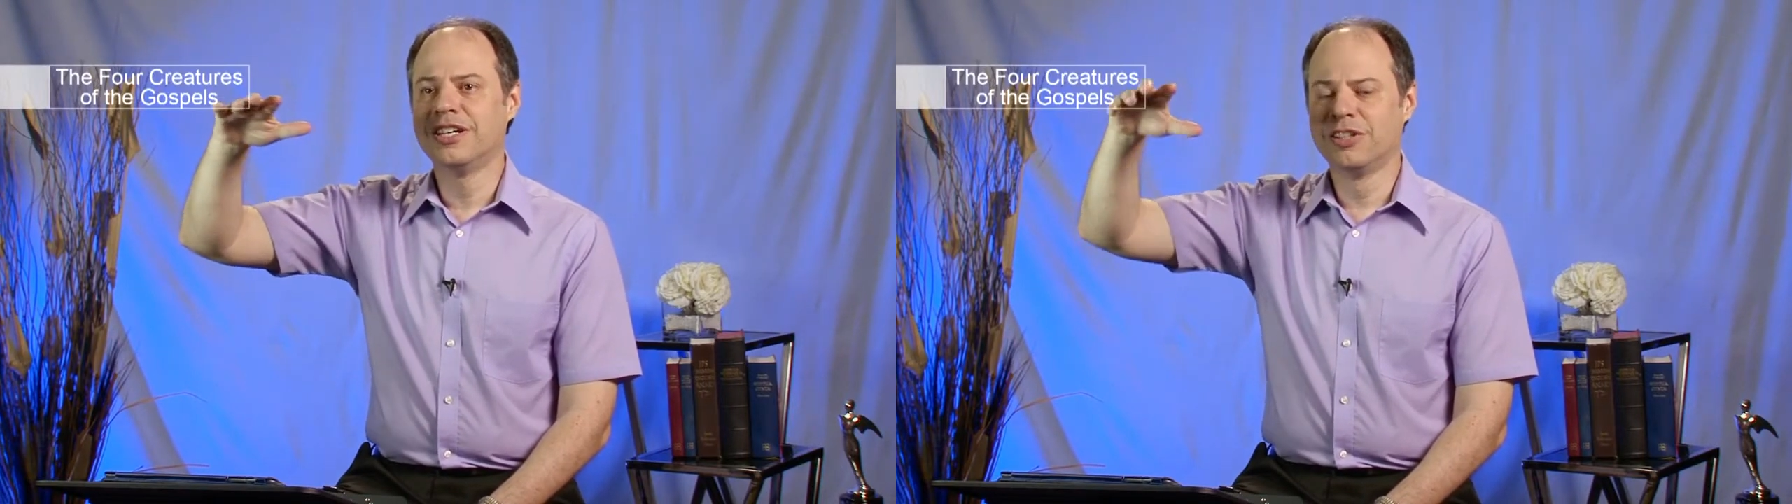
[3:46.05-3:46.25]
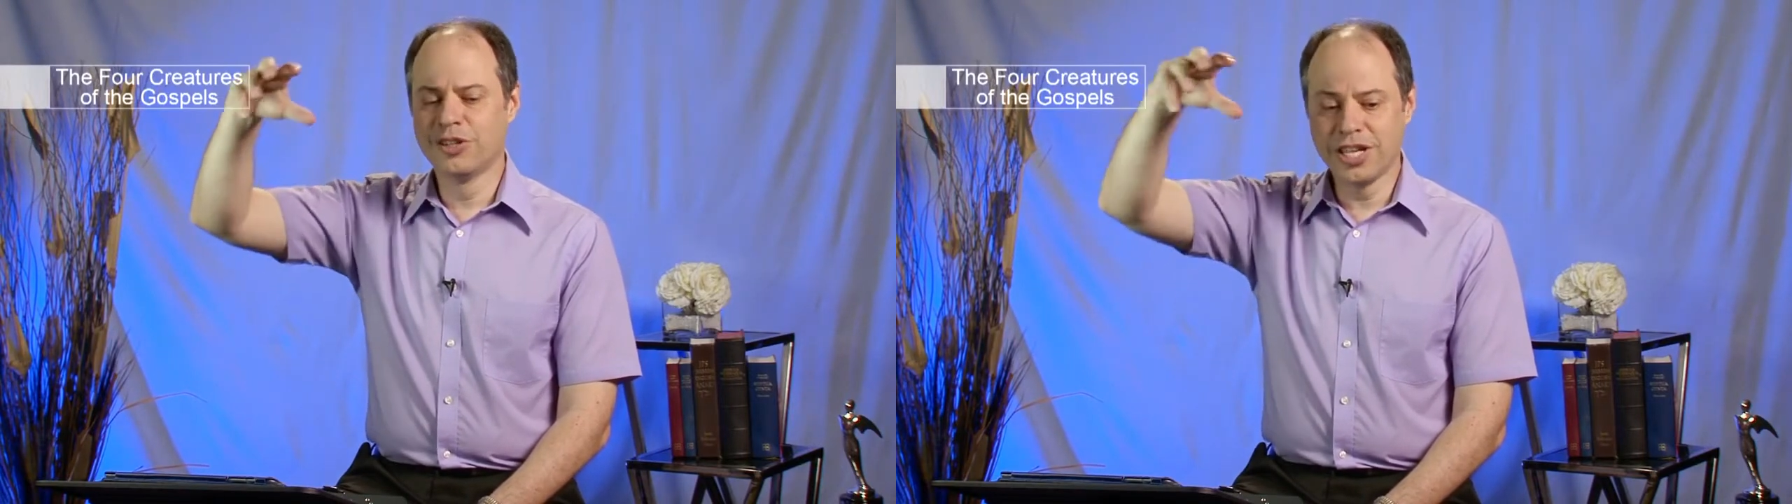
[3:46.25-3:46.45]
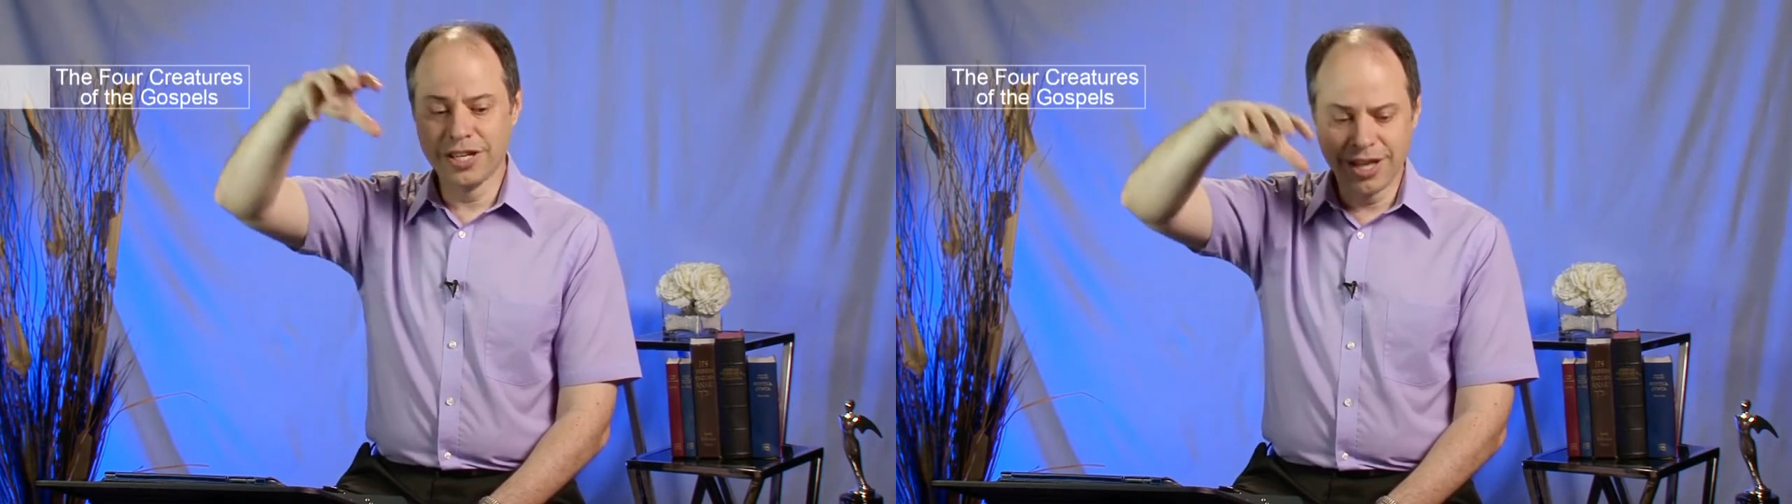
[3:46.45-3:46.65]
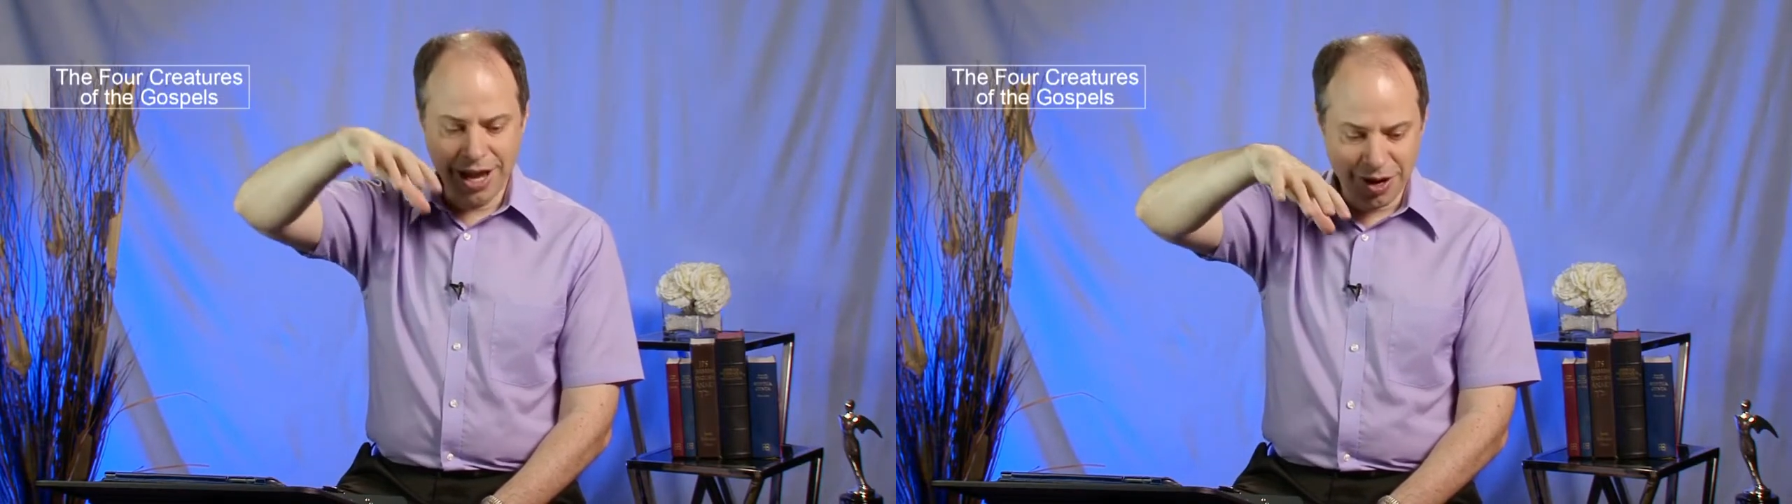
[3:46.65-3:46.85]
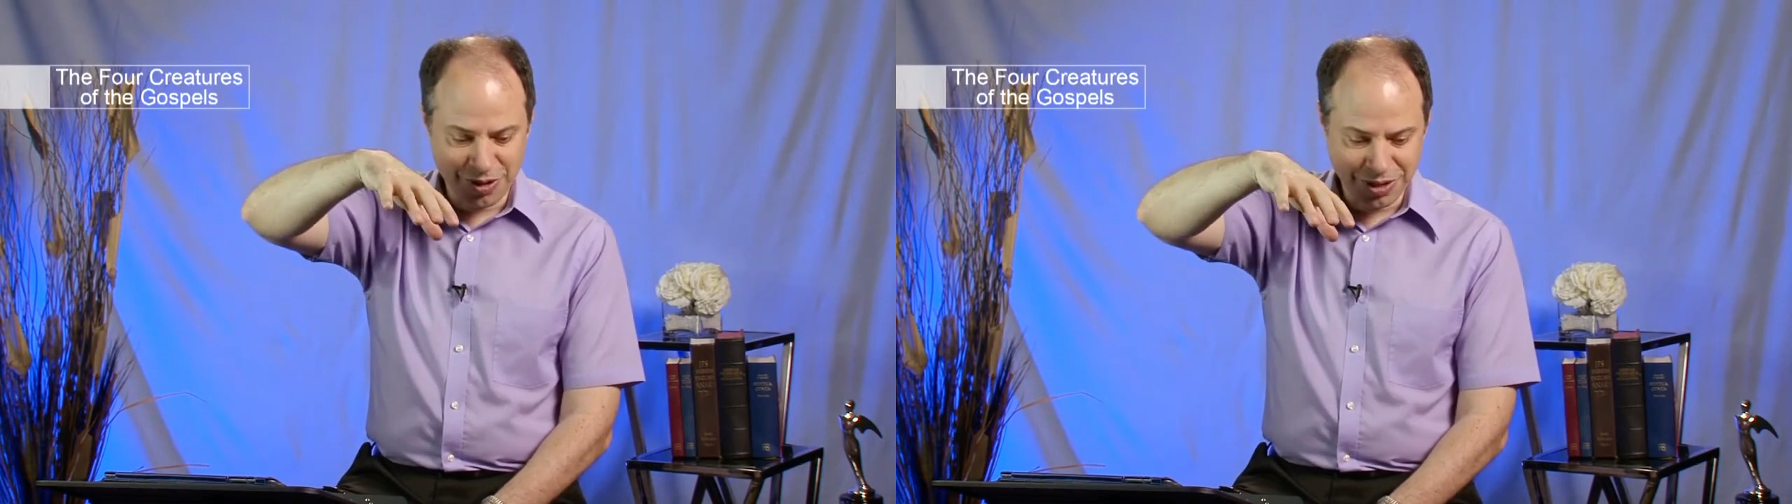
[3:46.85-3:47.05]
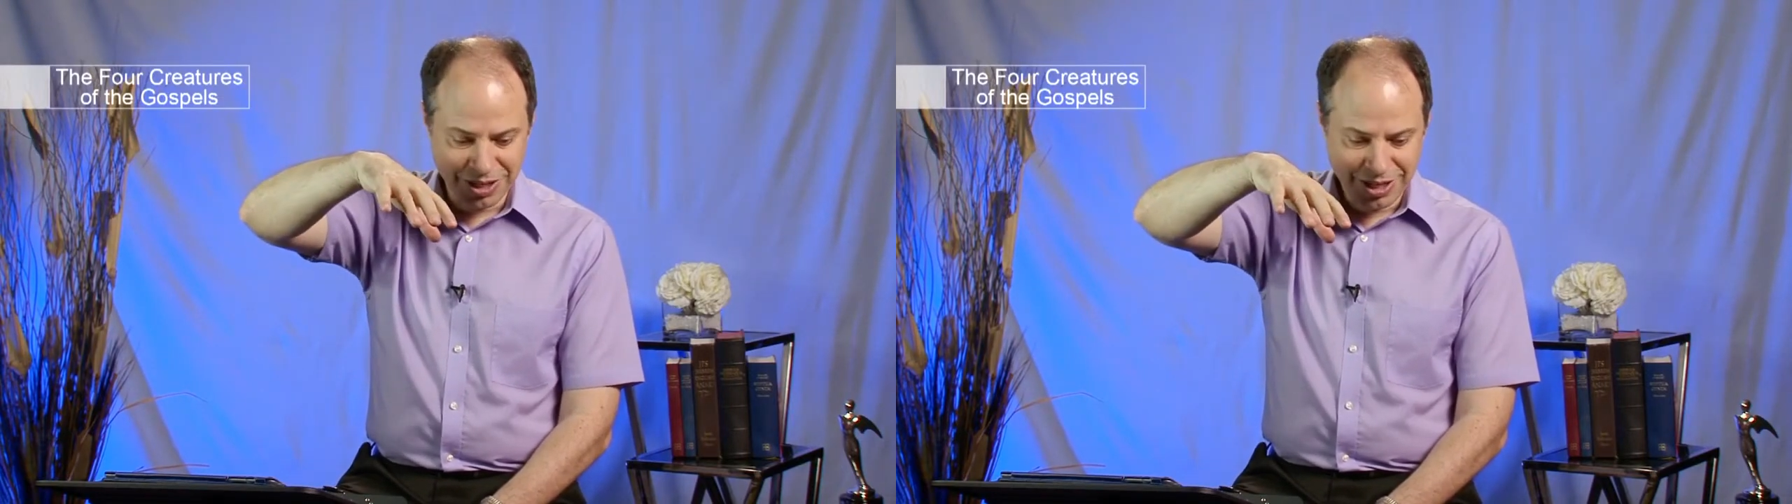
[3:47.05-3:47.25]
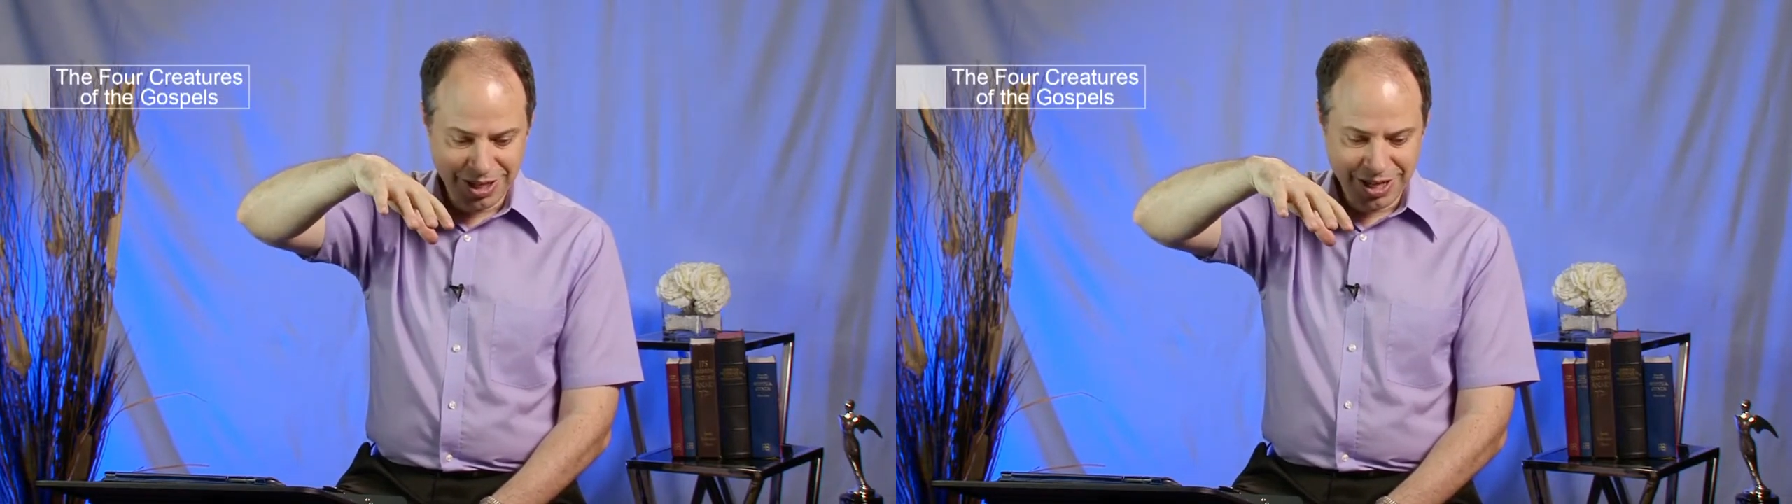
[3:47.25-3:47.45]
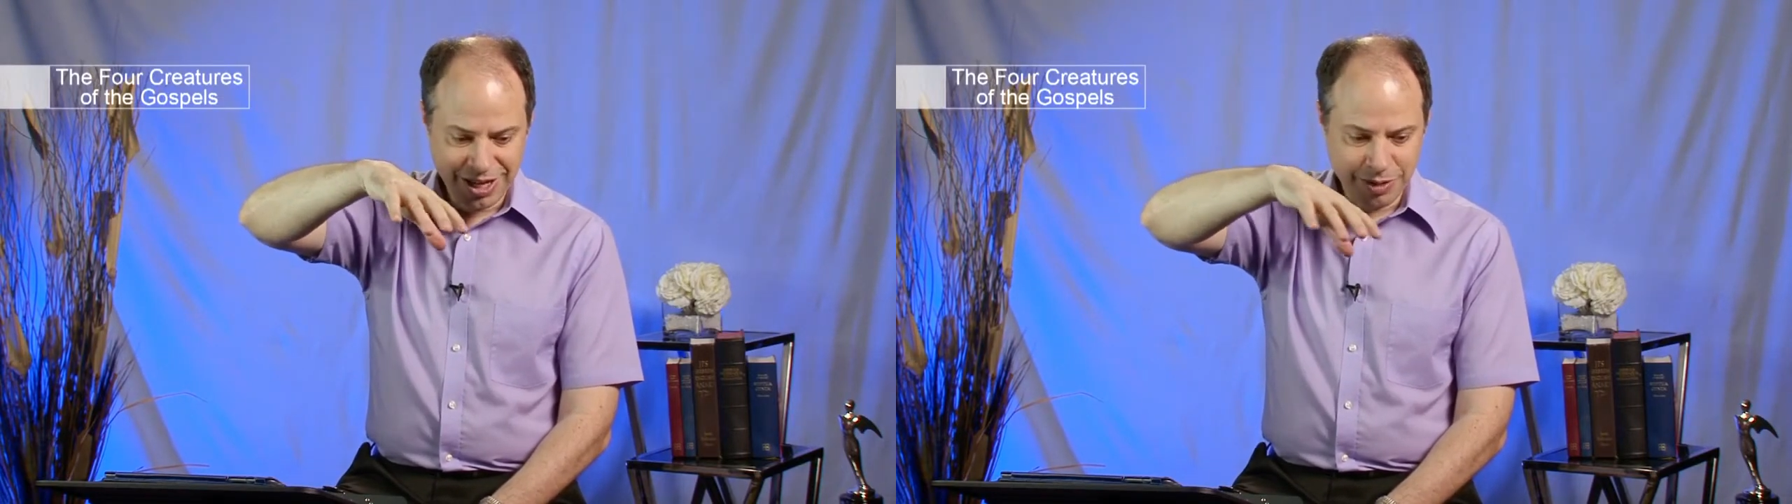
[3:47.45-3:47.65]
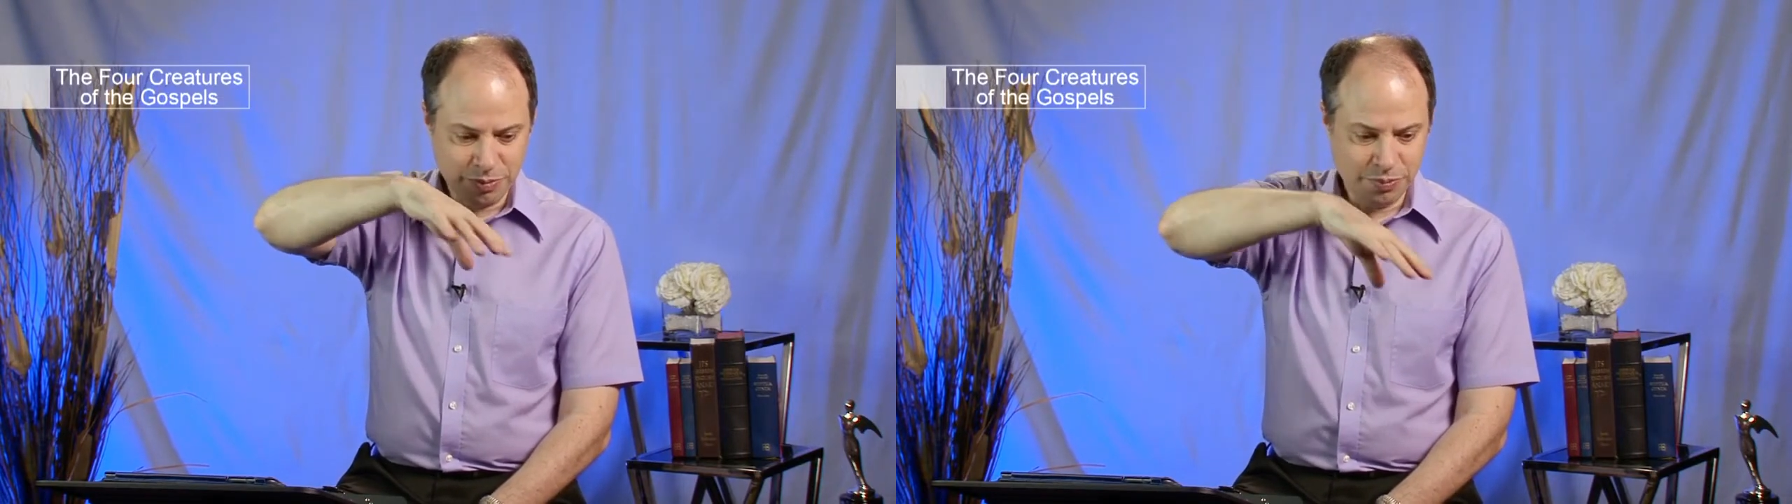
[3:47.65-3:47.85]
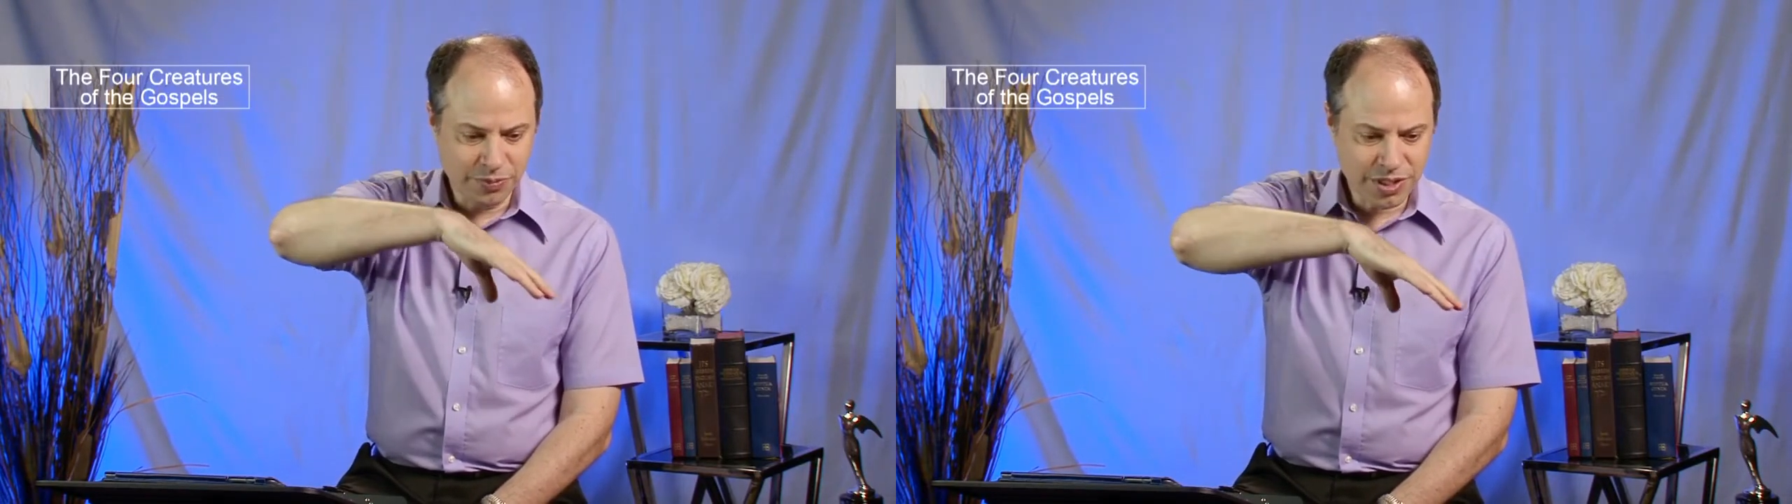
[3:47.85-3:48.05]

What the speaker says: looking down and